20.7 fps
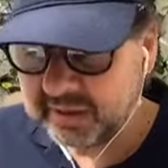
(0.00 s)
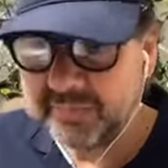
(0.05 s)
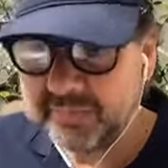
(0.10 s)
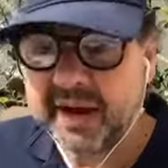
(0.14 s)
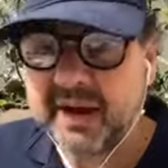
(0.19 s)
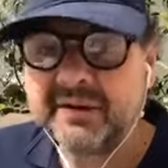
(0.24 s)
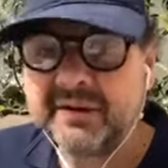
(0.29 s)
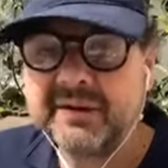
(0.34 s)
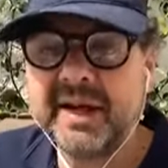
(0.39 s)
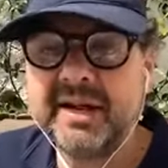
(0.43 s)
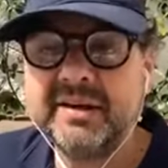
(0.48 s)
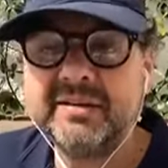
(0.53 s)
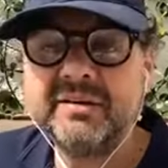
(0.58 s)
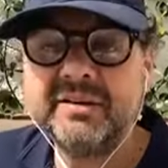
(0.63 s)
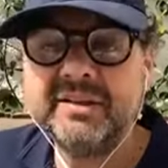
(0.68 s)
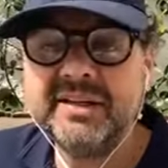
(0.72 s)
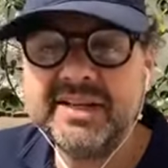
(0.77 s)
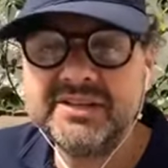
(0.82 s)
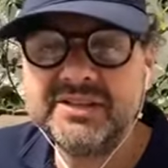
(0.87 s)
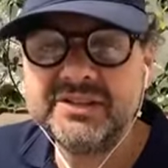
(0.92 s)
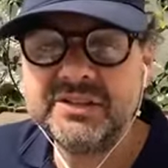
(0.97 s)
about, that
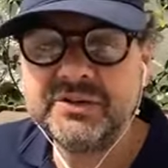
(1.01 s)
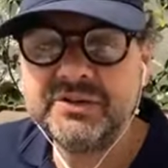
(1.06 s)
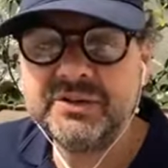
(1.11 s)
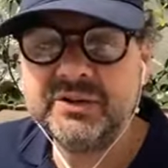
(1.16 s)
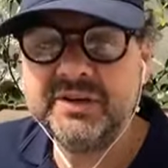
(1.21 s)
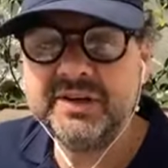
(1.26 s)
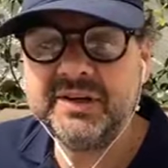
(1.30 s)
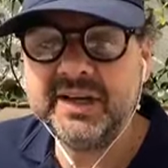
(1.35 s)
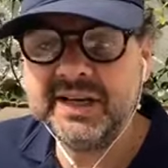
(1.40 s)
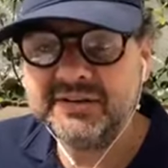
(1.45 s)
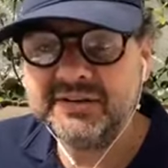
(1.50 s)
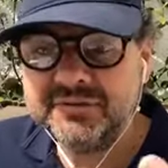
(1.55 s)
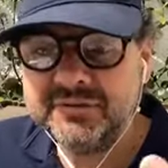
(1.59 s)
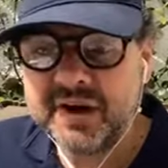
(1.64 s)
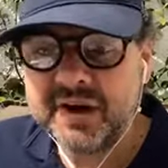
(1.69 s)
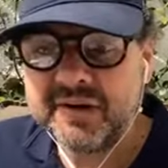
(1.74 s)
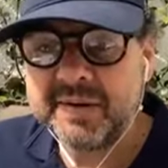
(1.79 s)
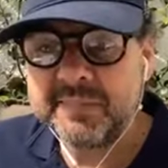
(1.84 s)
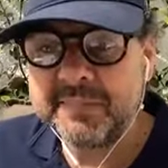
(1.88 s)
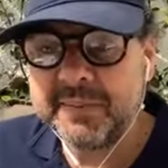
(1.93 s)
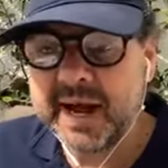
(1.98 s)
list you're doing, it's
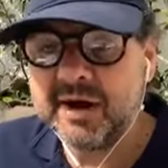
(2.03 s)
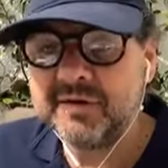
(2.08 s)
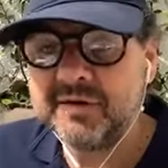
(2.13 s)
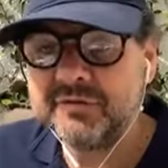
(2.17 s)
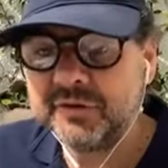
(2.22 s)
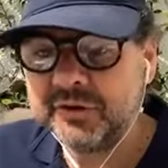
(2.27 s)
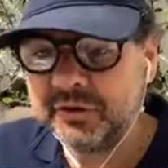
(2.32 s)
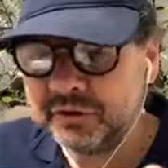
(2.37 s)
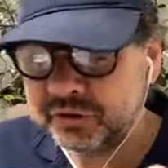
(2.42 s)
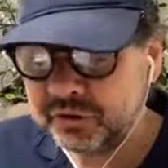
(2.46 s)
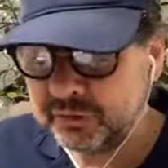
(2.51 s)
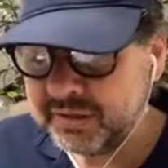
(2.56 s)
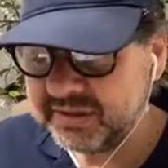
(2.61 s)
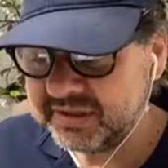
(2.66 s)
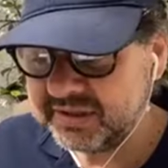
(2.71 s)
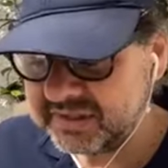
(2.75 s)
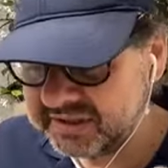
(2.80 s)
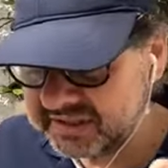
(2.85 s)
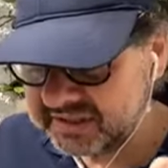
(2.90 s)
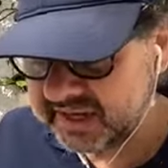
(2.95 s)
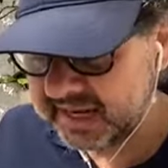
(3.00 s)
very powerful. You're doing
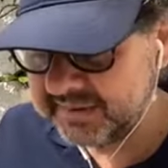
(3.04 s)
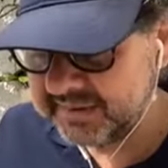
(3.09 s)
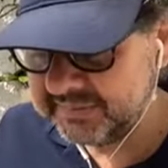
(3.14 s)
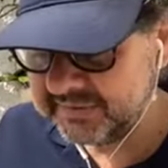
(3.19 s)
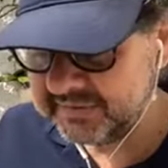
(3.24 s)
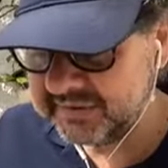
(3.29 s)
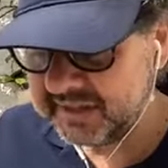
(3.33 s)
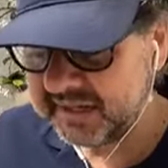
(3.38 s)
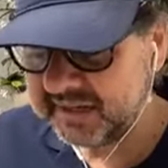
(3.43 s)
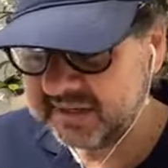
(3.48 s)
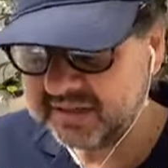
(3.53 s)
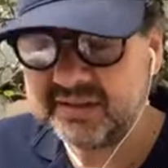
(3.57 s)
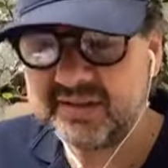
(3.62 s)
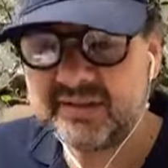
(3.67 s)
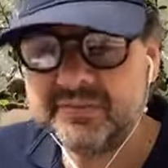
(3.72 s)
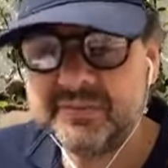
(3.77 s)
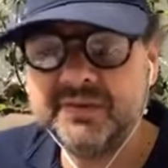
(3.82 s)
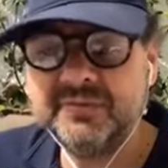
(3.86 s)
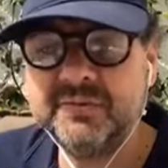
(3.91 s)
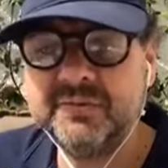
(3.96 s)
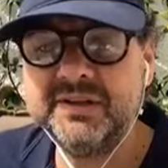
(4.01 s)
the same thing
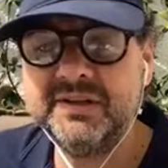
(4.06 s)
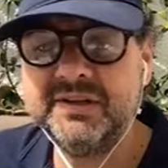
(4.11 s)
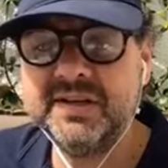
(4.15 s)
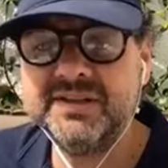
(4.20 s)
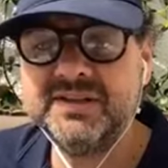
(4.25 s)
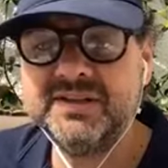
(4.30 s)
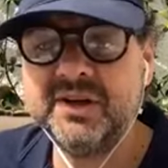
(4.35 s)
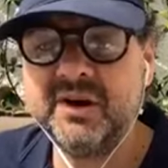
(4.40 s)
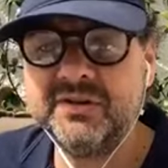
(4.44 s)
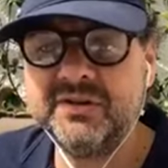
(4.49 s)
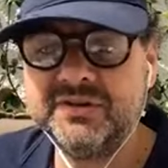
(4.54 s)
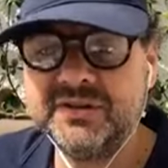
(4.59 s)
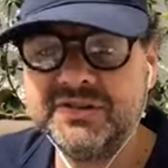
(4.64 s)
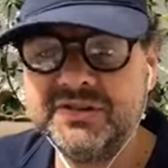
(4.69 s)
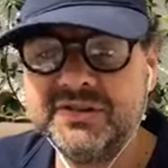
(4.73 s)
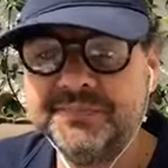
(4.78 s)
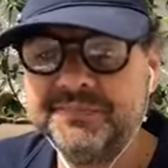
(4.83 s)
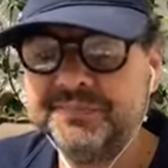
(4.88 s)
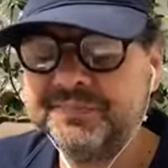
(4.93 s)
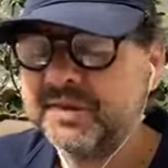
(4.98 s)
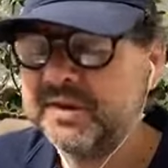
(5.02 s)
with these dials
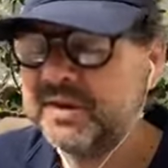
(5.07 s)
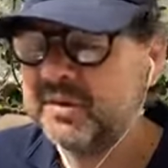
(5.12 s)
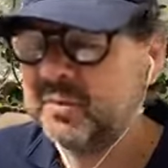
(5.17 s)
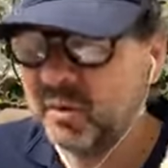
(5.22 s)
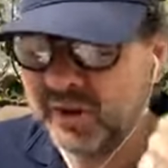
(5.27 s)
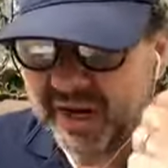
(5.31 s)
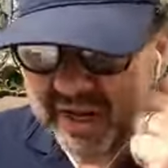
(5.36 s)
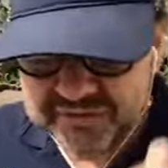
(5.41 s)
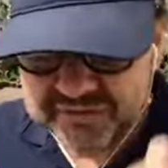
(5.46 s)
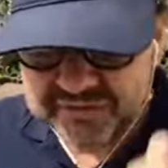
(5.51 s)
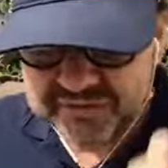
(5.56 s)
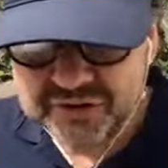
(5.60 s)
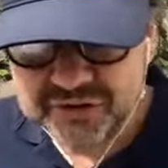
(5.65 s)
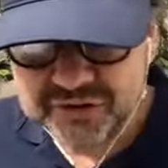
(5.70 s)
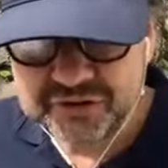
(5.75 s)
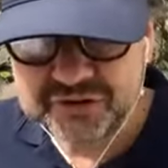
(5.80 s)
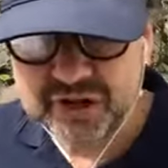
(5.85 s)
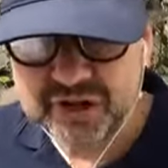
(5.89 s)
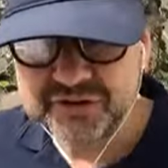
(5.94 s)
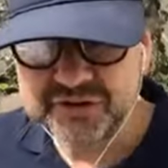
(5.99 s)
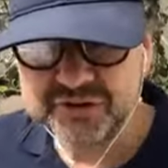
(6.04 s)
is, whatever you
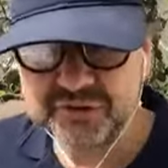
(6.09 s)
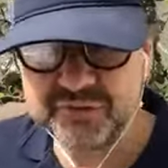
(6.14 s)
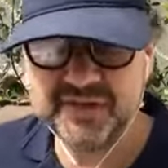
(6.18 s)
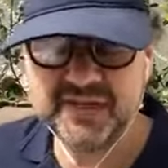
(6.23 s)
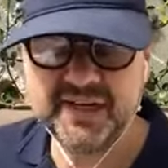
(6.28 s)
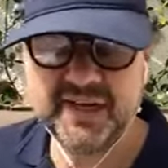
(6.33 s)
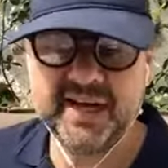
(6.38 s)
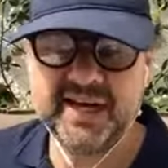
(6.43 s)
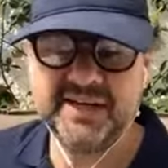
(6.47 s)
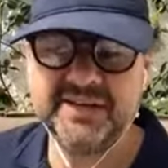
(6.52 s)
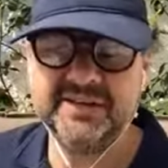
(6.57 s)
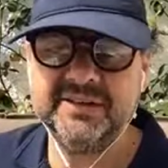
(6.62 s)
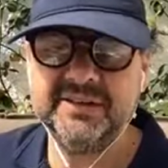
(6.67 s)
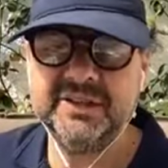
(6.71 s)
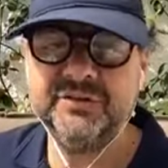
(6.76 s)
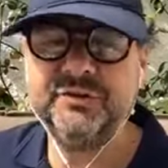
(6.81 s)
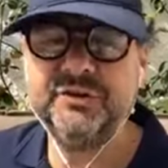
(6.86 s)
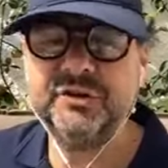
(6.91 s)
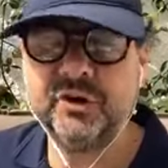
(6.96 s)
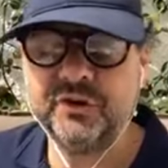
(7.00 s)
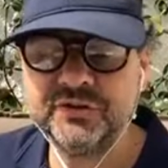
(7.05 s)
do, don't do it in your head.
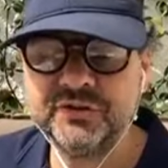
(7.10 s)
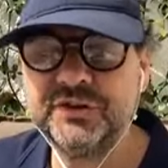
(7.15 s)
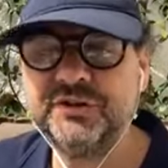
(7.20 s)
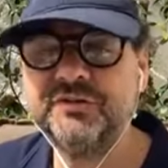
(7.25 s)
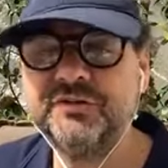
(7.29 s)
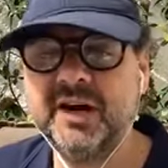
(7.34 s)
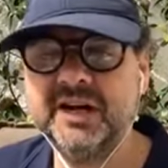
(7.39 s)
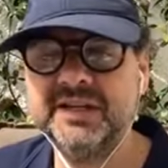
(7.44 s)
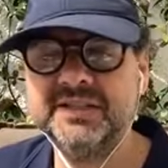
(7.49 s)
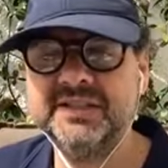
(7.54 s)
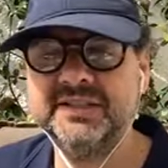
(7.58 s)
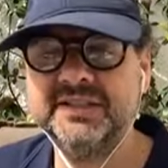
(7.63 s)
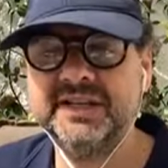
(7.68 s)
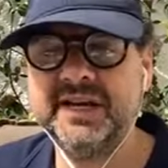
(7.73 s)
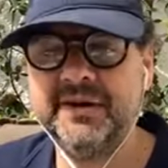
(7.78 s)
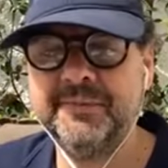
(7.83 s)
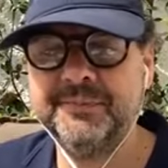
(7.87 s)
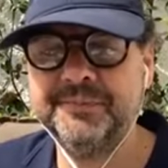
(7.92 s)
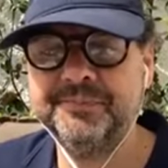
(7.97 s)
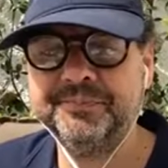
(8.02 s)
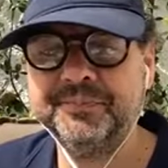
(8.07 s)
You've got to write it
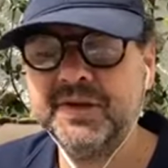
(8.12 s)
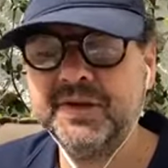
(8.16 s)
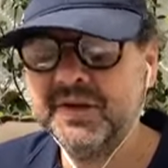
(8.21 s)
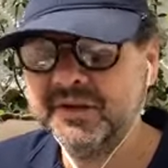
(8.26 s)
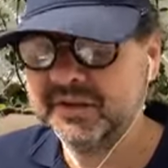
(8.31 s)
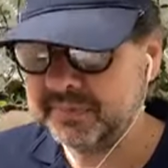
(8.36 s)
down. The